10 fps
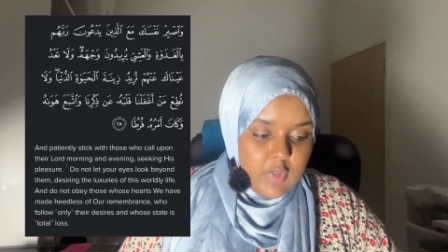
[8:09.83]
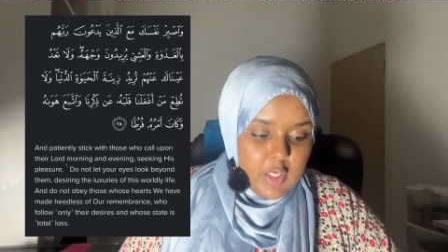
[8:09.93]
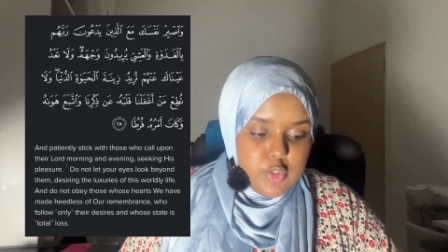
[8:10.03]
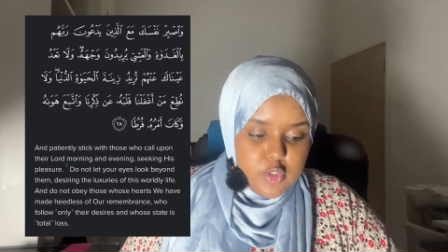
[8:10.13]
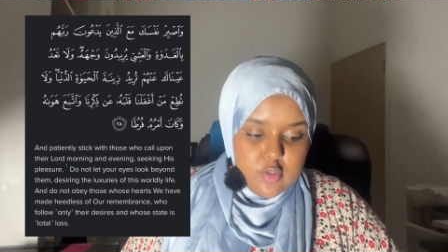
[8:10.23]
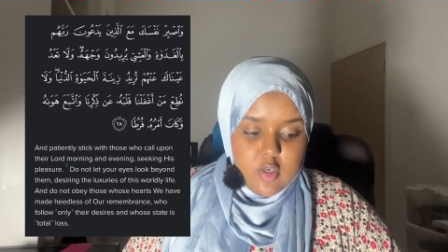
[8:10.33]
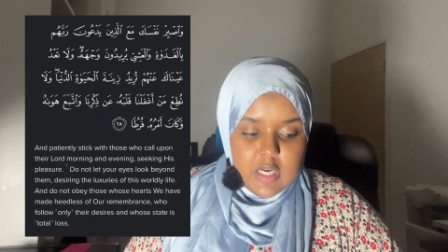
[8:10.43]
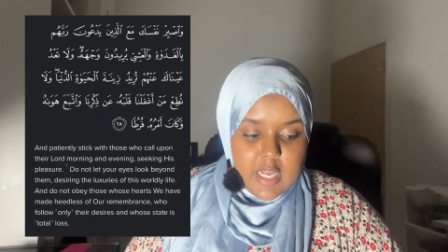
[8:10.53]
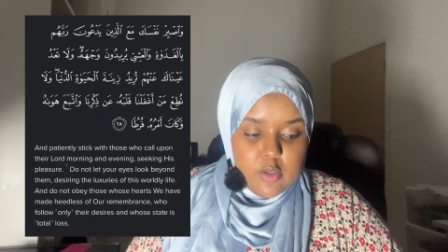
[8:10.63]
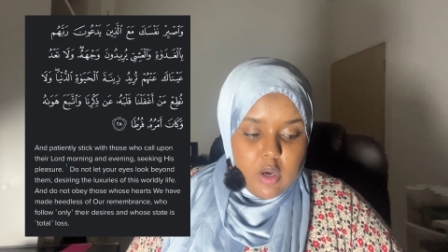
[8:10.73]
Do not
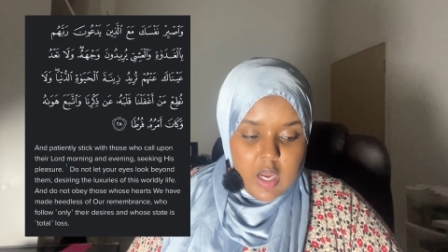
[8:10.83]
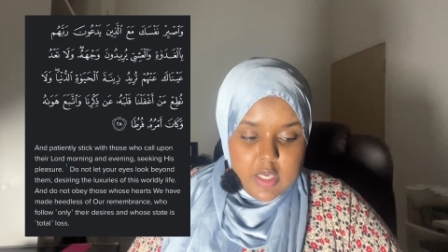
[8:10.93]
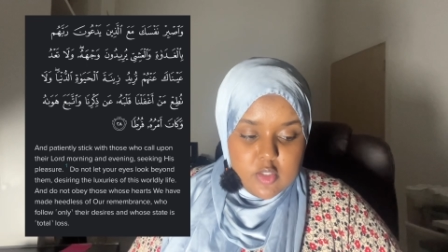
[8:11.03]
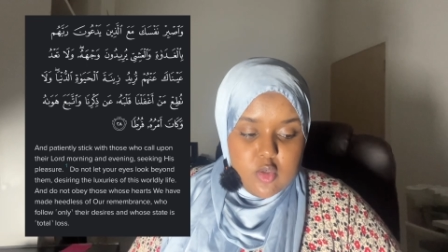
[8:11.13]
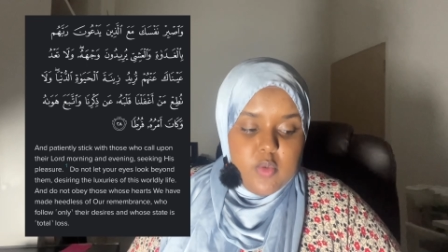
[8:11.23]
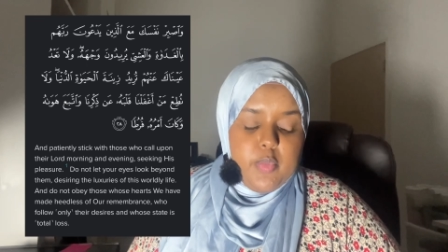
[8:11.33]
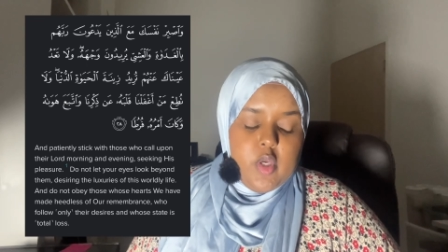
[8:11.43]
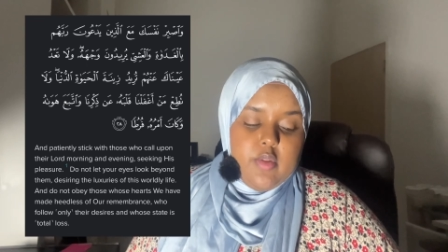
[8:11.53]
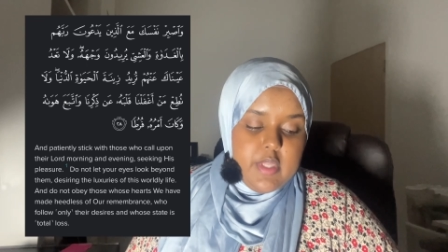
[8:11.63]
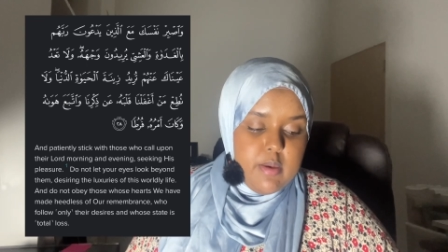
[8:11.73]
let your eyes look
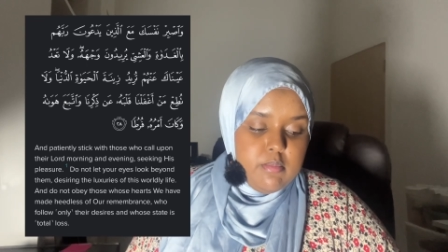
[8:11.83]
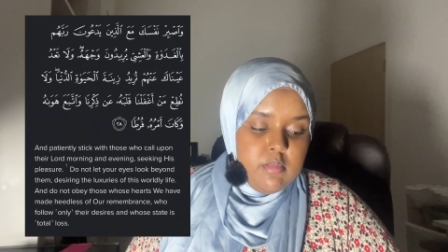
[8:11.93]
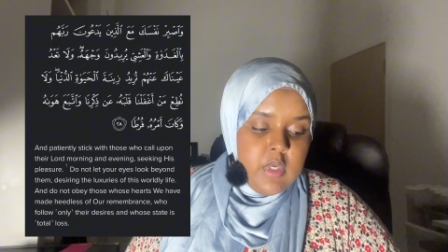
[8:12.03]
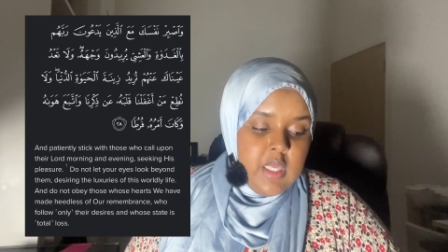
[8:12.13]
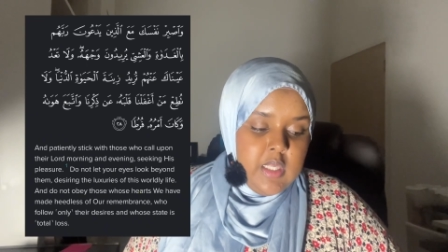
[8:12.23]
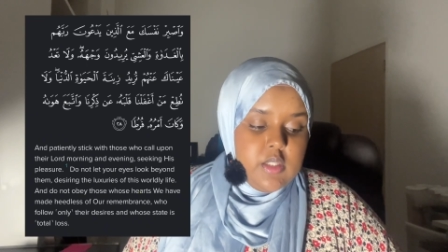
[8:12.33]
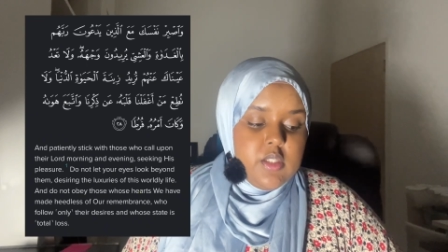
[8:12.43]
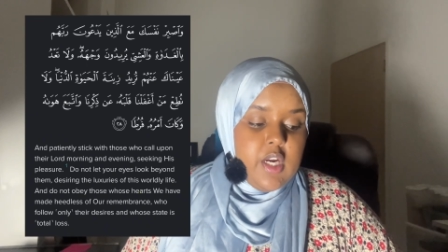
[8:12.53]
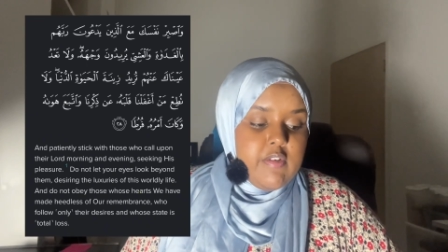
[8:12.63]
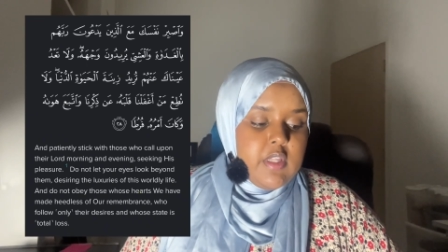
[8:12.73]
beyond them,
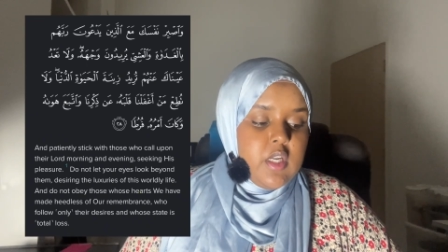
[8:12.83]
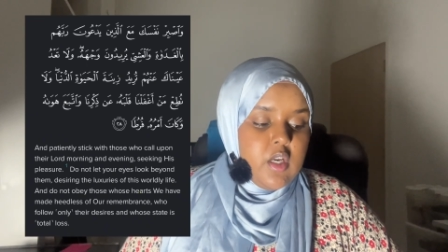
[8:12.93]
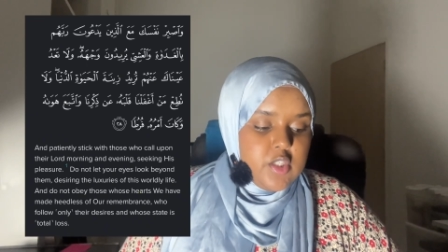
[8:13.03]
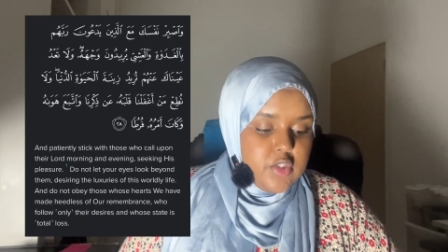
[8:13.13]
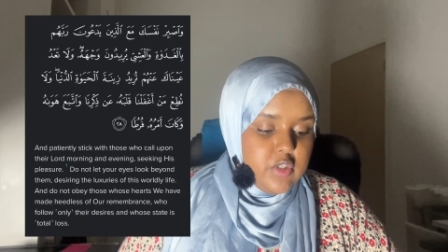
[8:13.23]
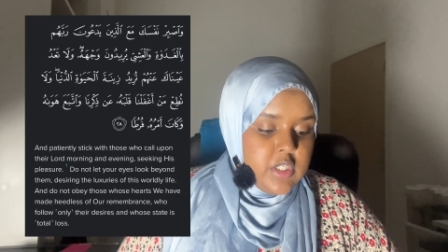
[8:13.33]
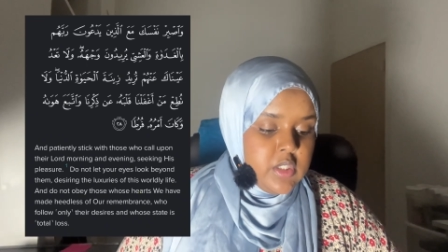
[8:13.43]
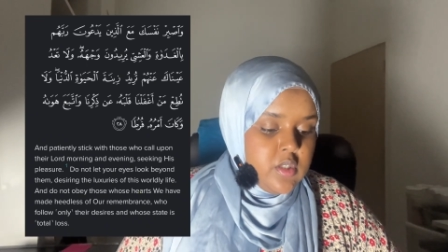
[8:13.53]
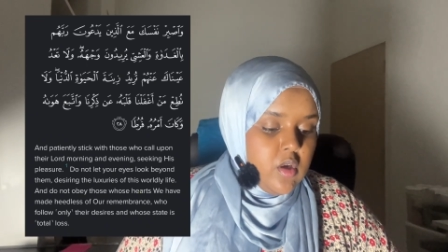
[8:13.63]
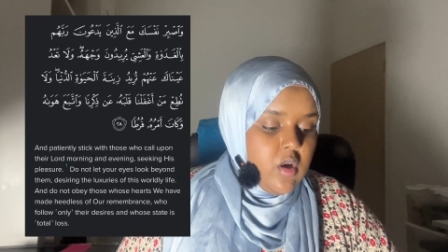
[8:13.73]
desiring the
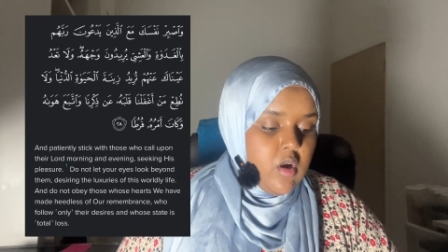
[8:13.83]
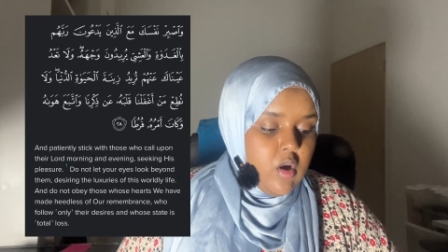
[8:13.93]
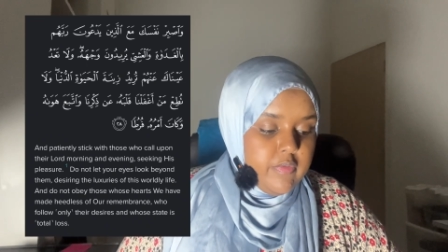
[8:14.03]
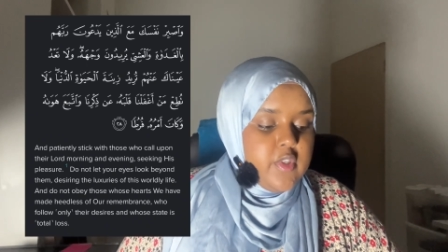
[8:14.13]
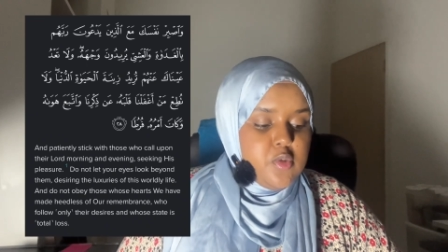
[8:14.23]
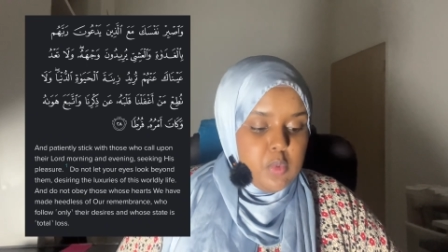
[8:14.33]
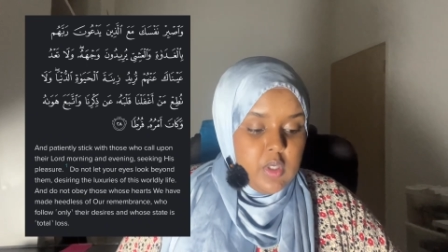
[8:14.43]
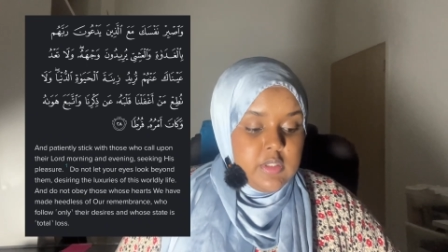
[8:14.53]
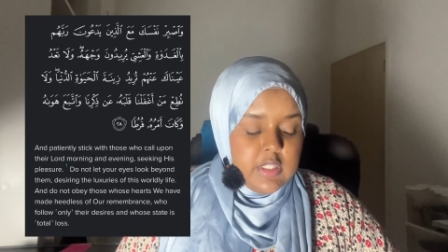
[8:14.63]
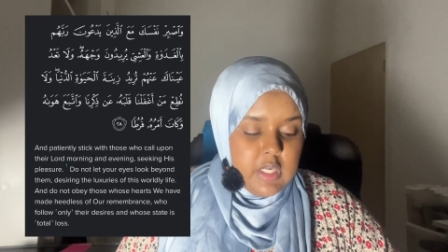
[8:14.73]
luxuries of this
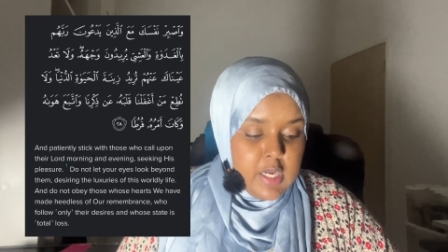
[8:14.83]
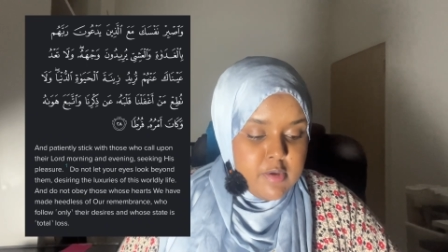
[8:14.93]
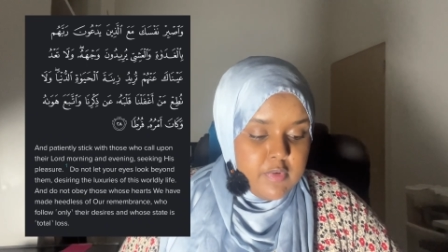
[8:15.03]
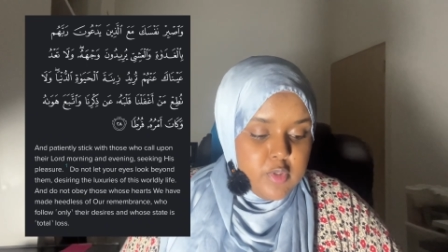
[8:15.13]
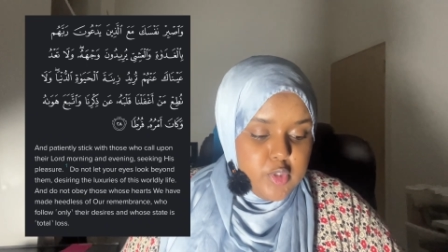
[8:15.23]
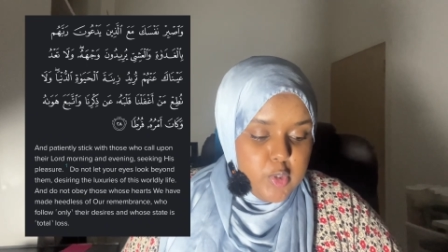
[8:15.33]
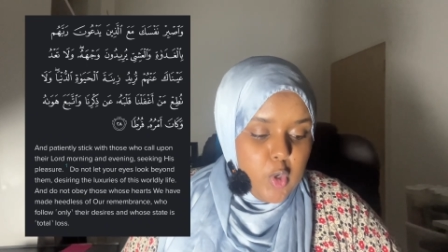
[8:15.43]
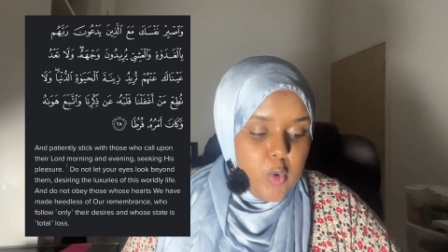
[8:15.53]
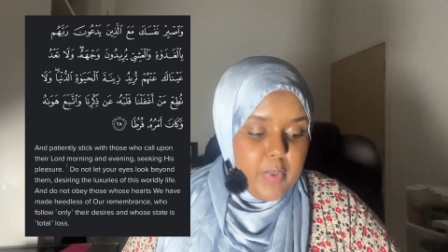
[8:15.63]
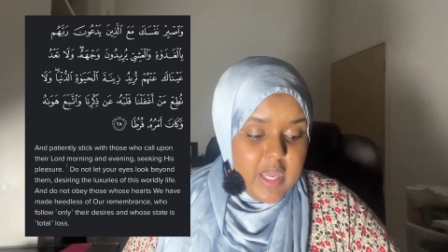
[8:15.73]
worldly life, and do not
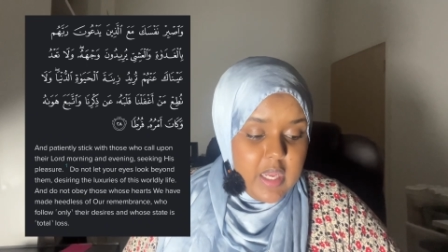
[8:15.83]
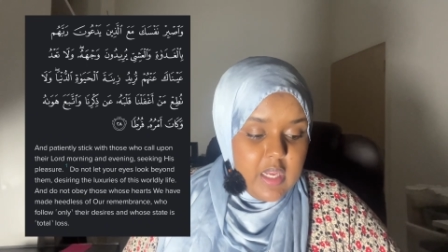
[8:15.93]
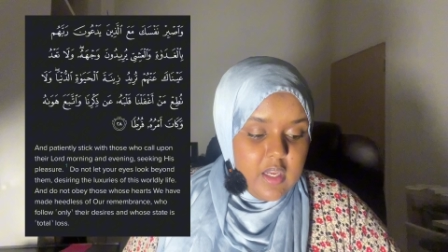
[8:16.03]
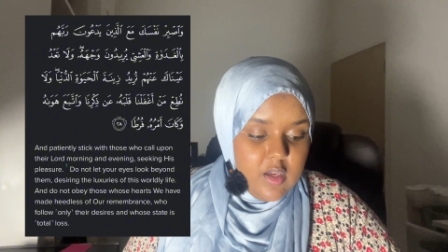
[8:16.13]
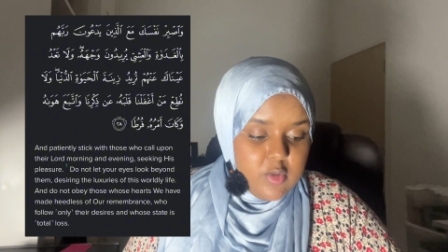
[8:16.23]
obey